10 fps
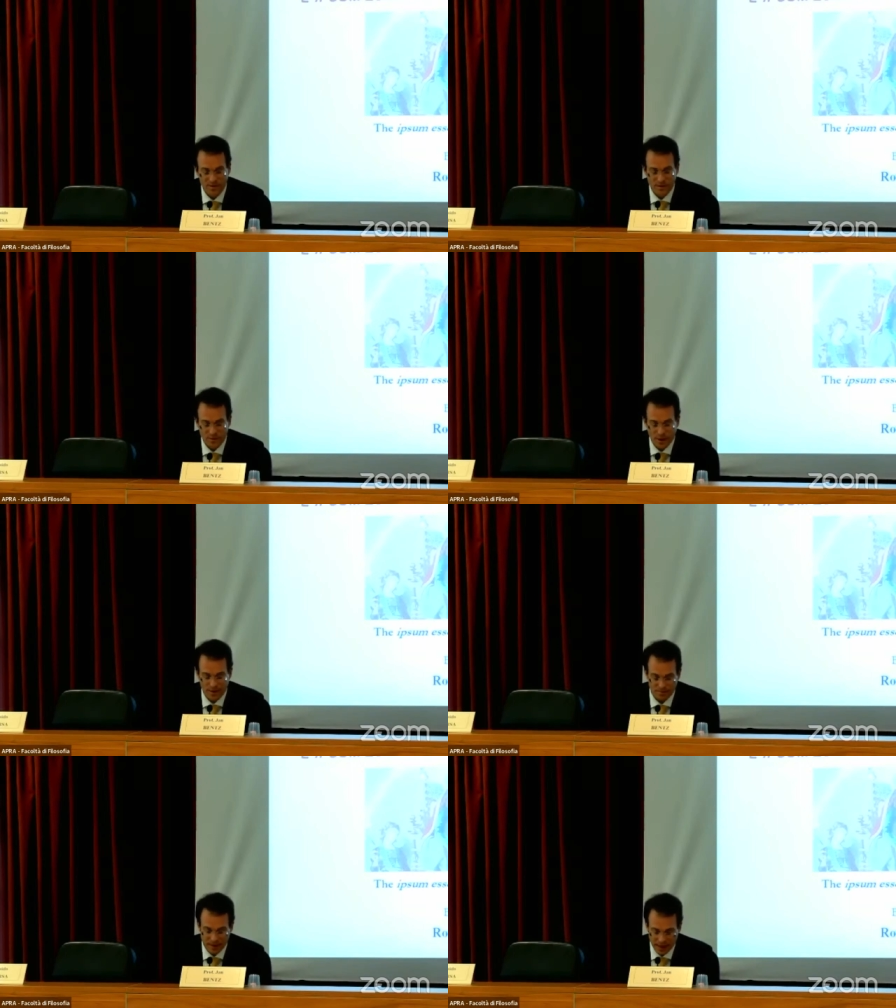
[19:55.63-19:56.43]
This is
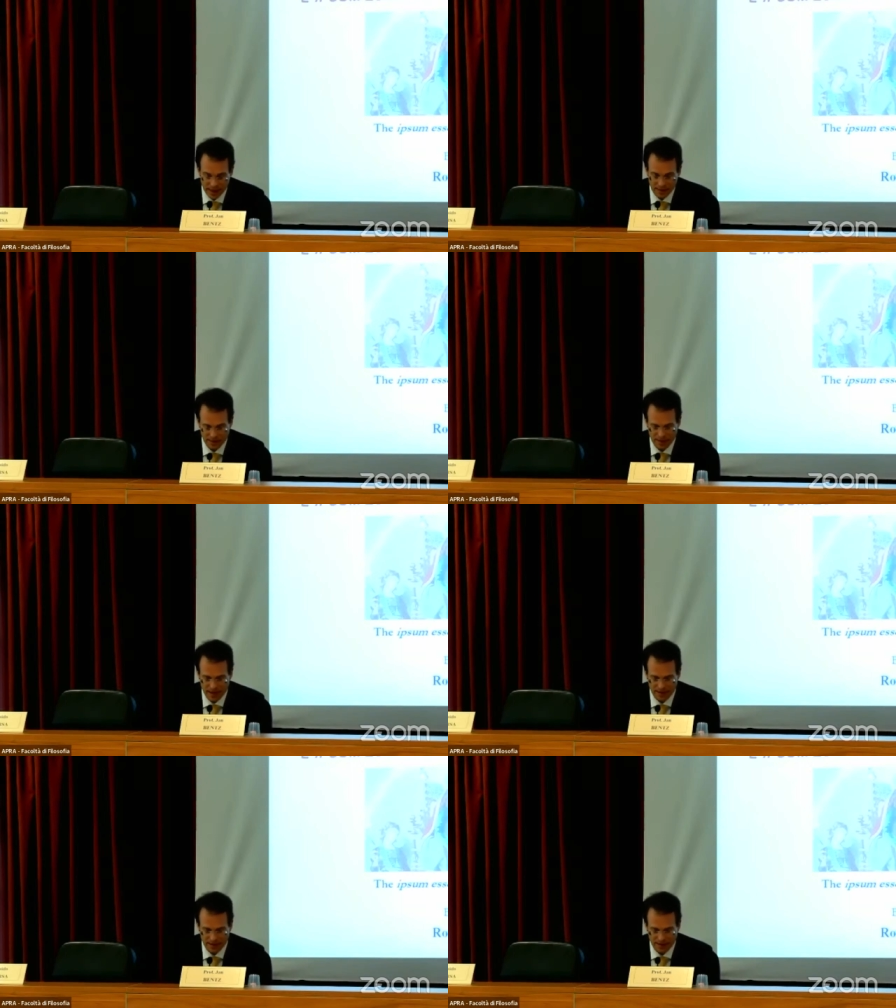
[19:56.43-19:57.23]
why being,
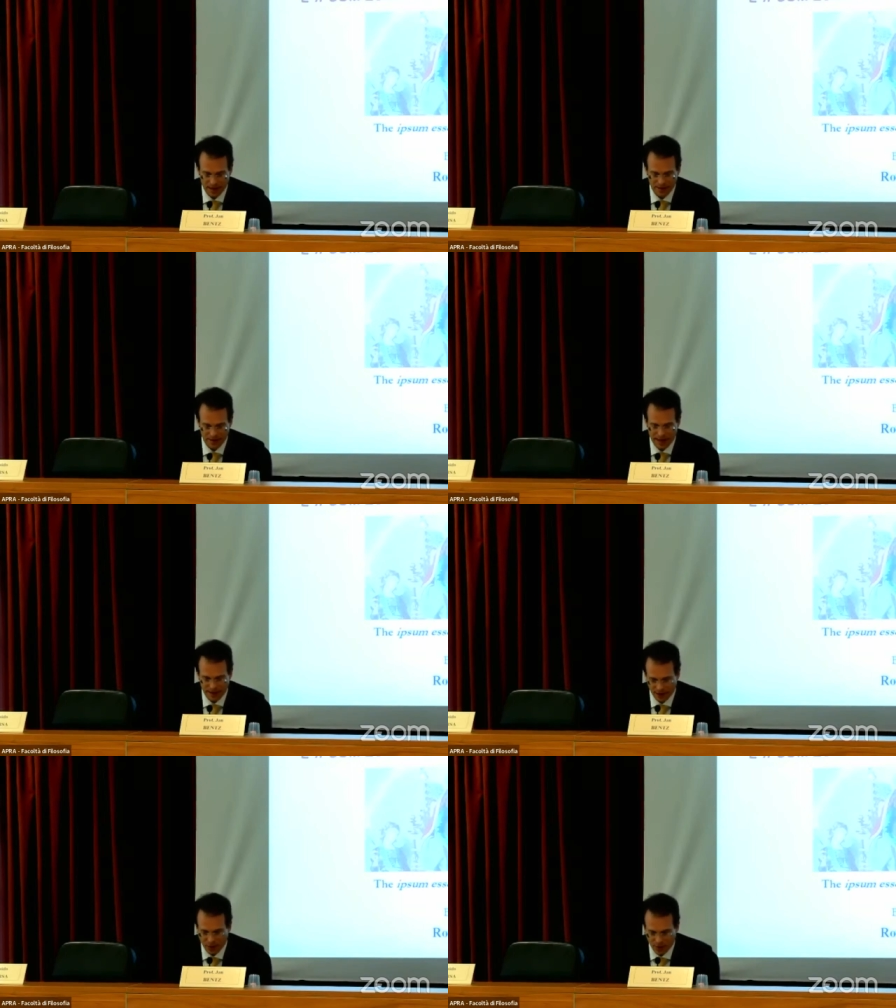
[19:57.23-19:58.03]
as Thomas
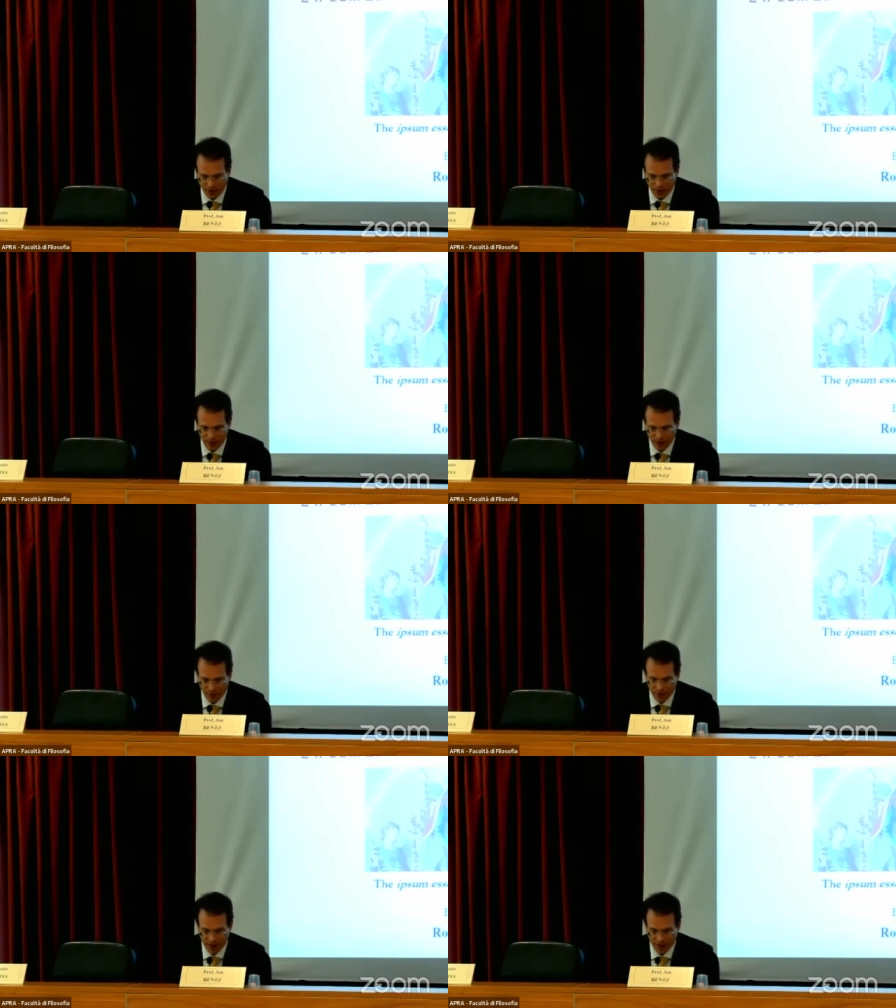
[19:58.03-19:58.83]
states according to
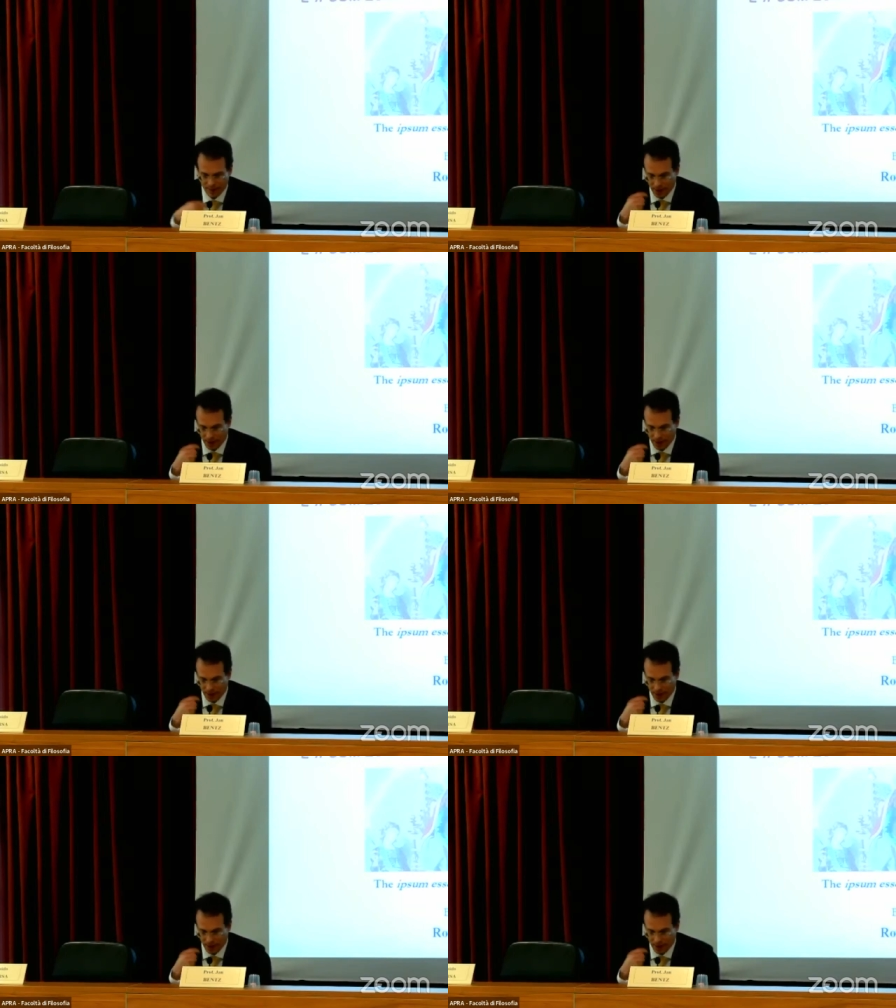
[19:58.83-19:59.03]
Siewerth,